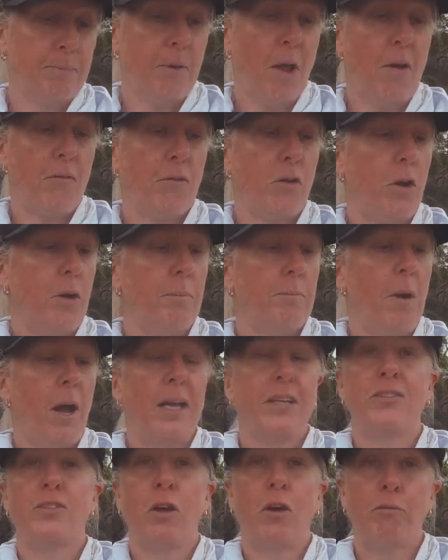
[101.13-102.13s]
I've got my
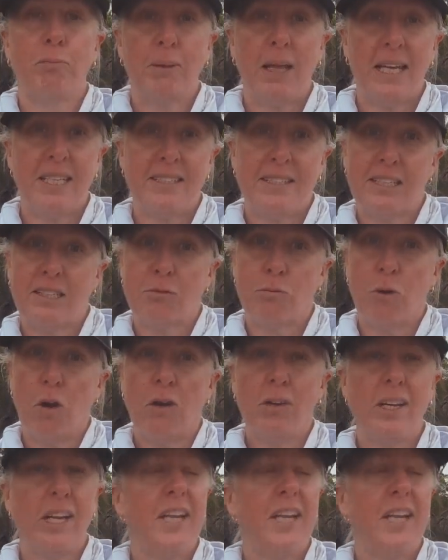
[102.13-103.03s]
soft plastics rod.